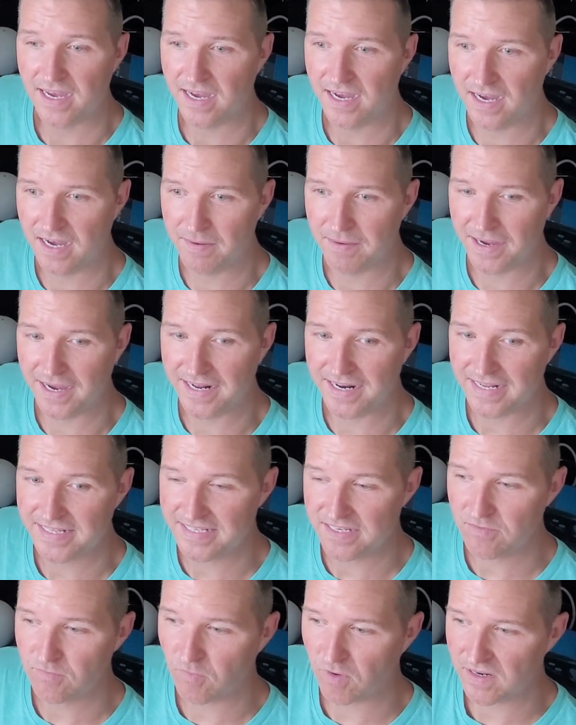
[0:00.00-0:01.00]
Uh, and I
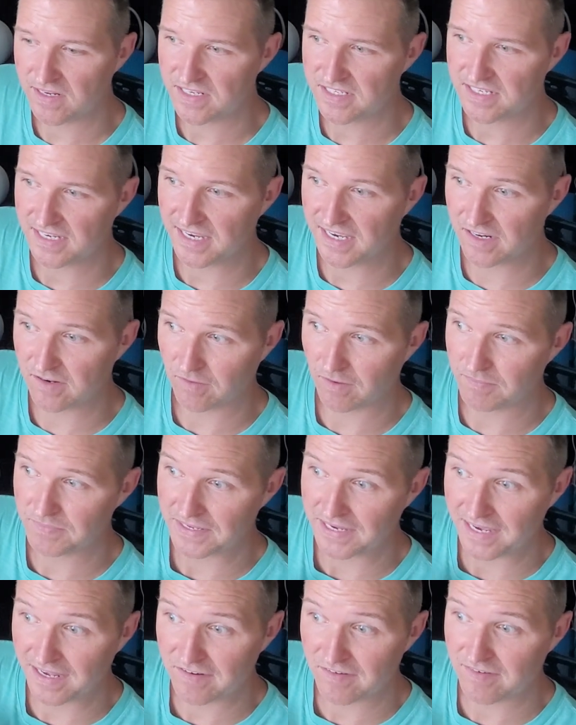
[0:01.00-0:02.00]
didn't want it to interrupt
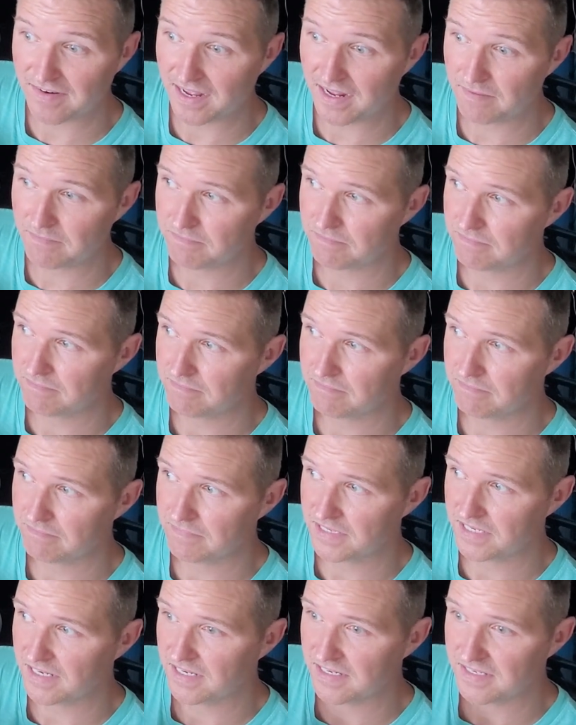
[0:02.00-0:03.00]
the internet,
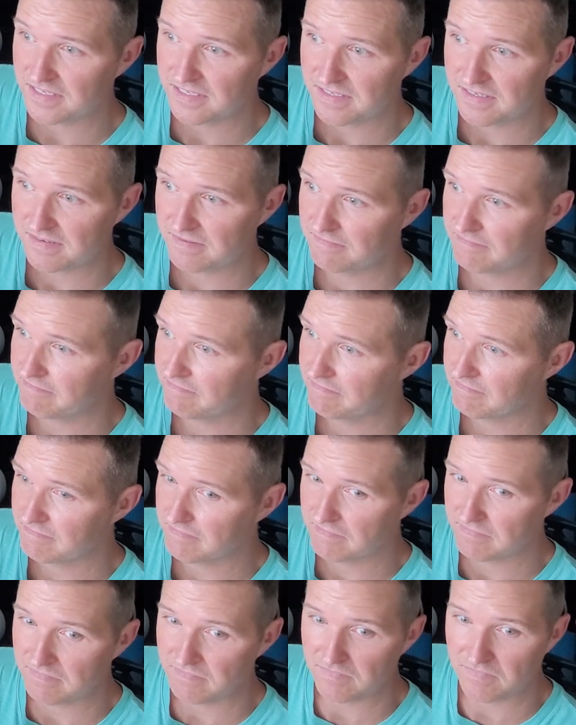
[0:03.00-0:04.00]
because
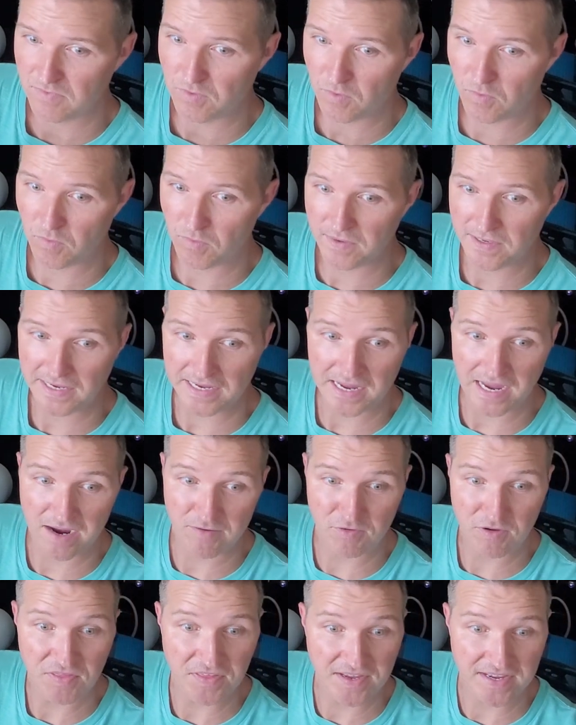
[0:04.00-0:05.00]

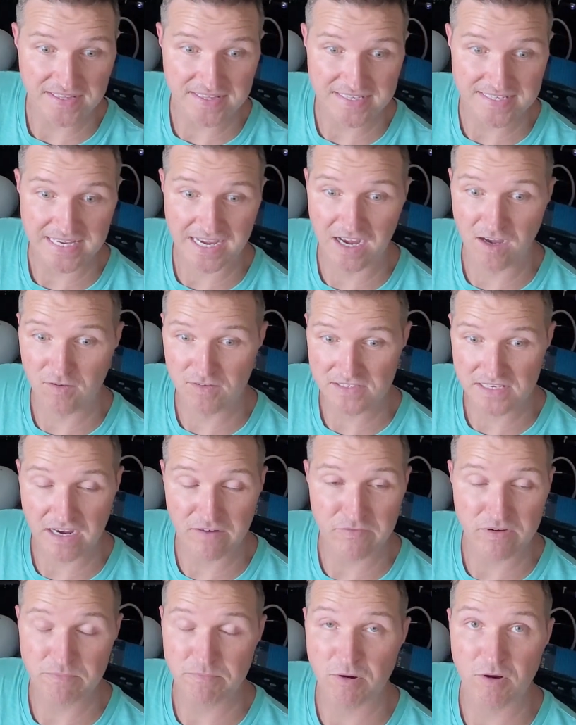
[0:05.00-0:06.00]
everything in this house,
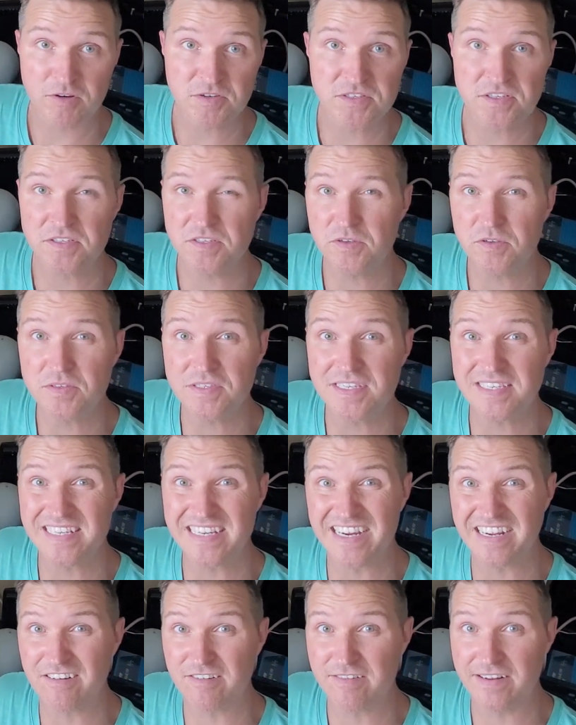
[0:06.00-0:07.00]
every person uses the
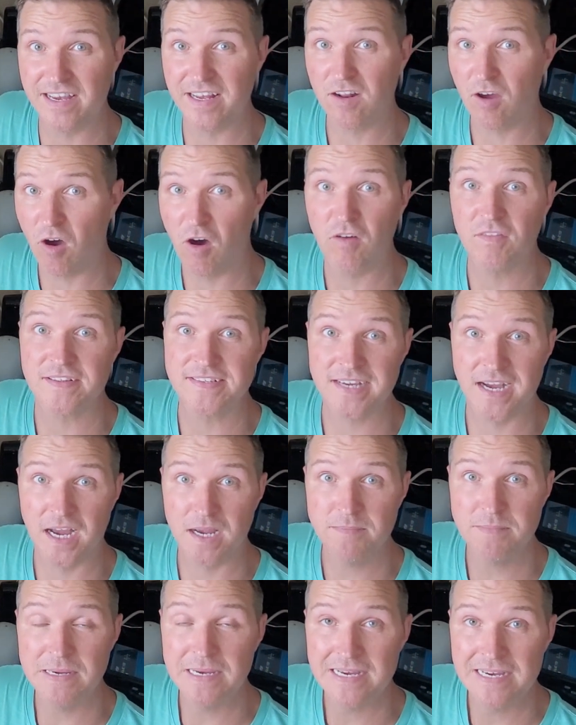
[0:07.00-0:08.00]
internet all the
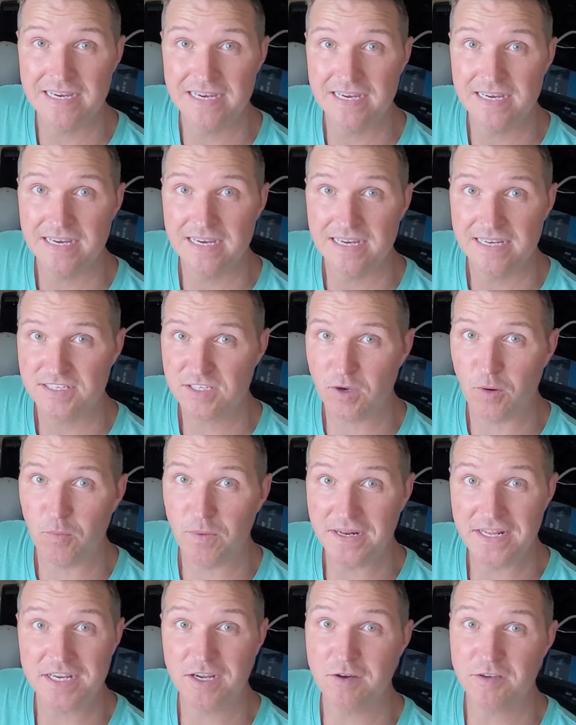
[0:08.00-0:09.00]
time. So
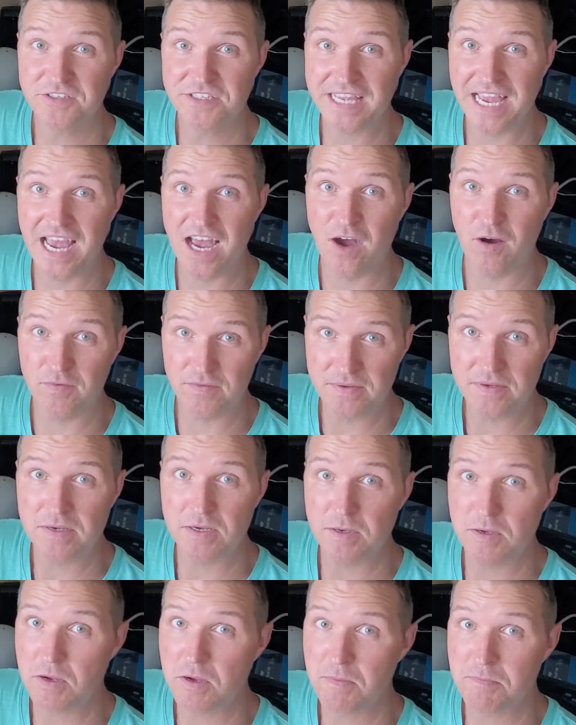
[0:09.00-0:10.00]
when it goes down,
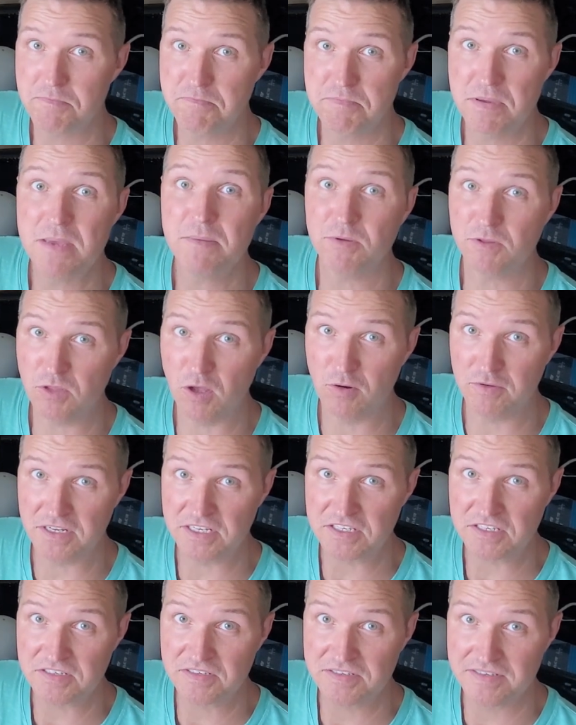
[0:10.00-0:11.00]
people
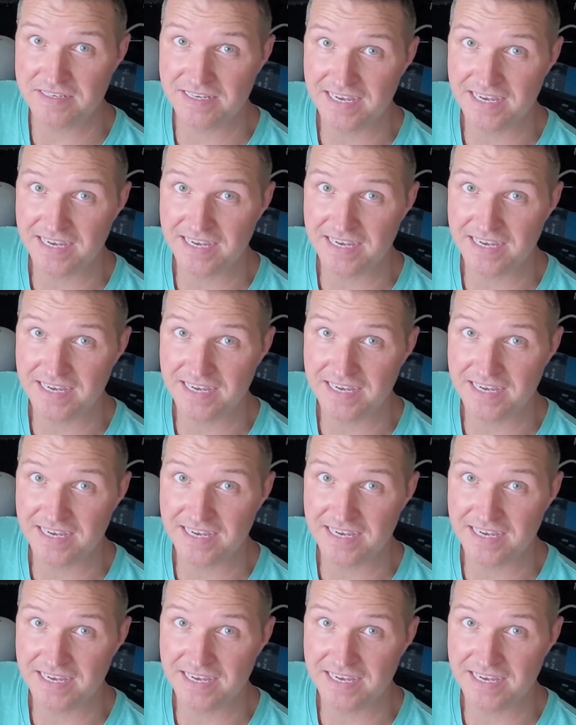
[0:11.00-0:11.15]
notice.